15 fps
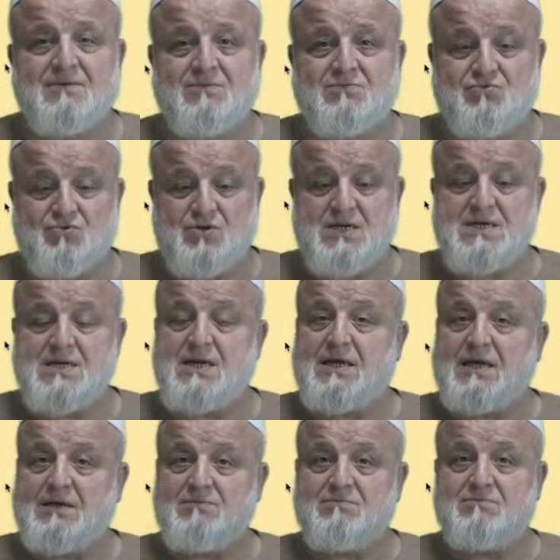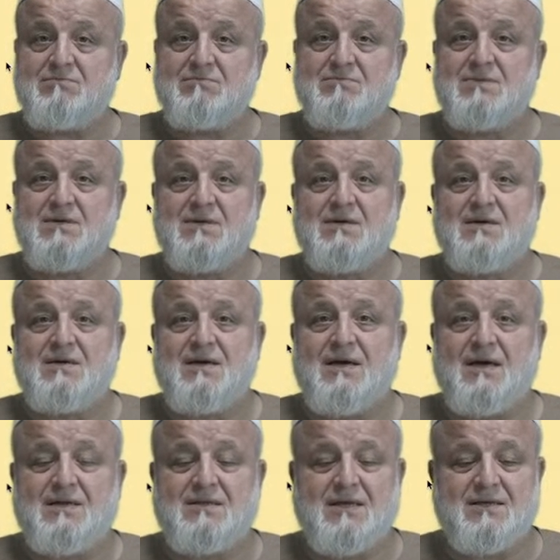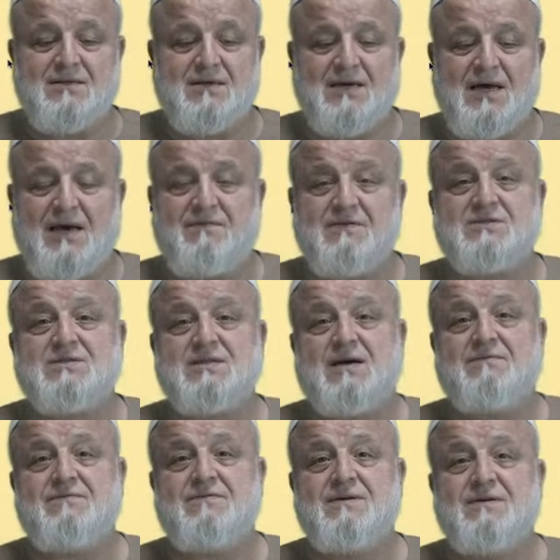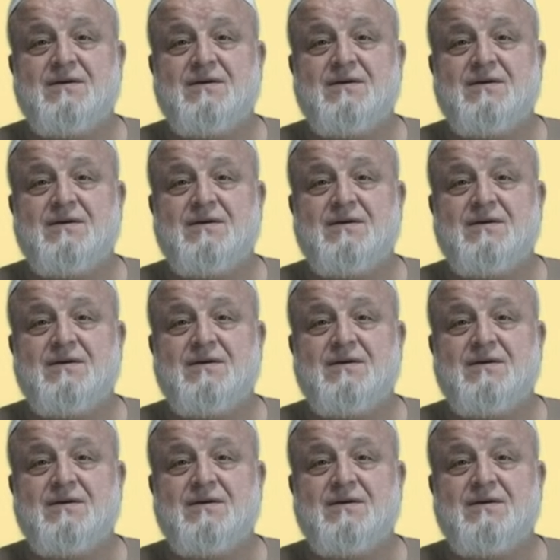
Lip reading: Really, the heavy stuff.